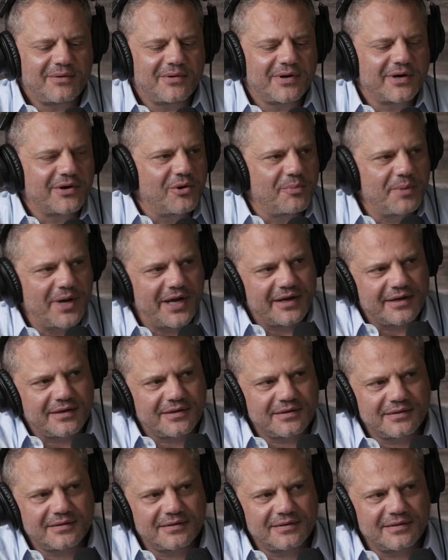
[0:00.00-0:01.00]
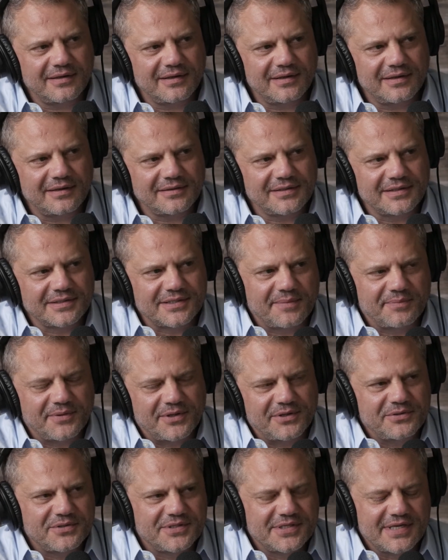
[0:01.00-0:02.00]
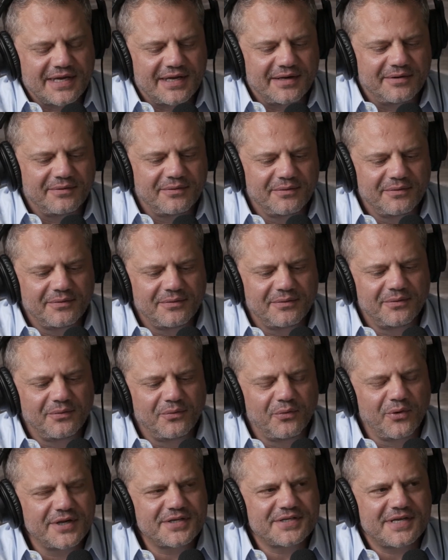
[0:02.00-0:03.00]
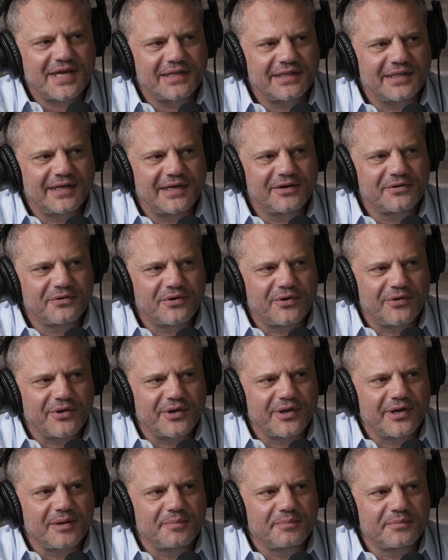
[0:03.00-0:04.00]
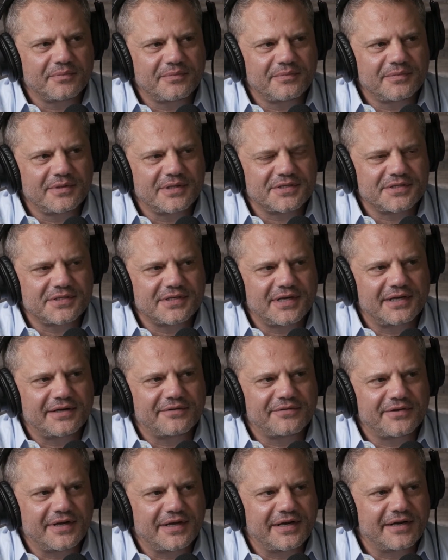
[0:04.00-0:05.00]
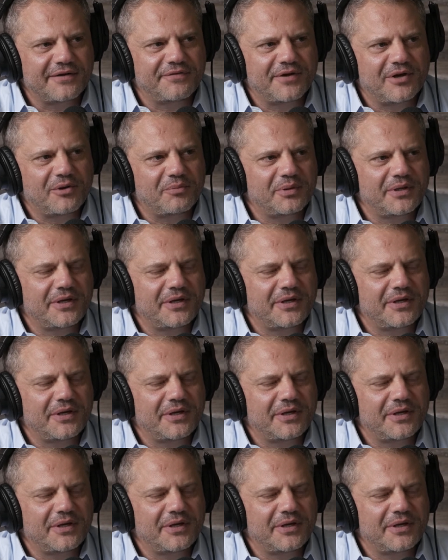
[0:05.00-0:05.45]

want to go back to something you said. What is that like growing up, the son of an NFL